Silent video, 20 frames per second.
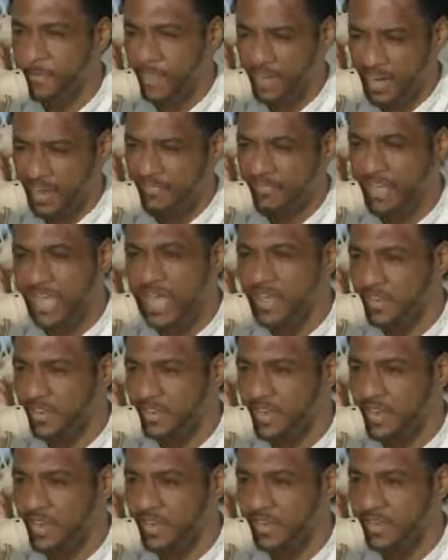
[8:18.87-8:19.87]
And I've
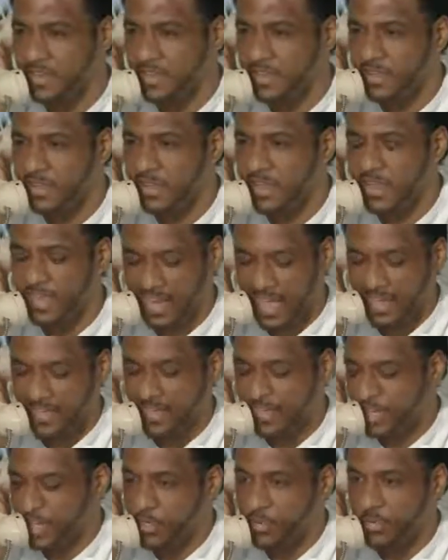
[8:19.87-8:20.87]
gotten that. And I
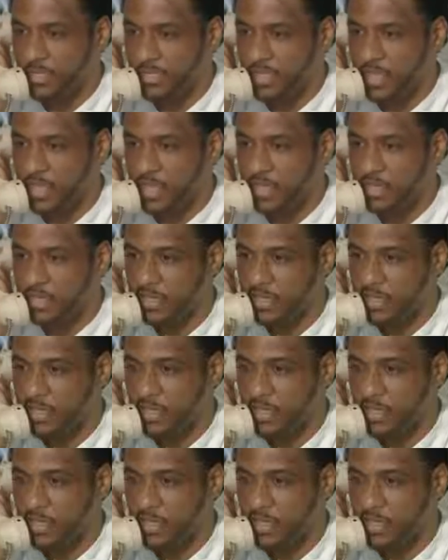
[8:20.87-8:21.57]
can deal with that.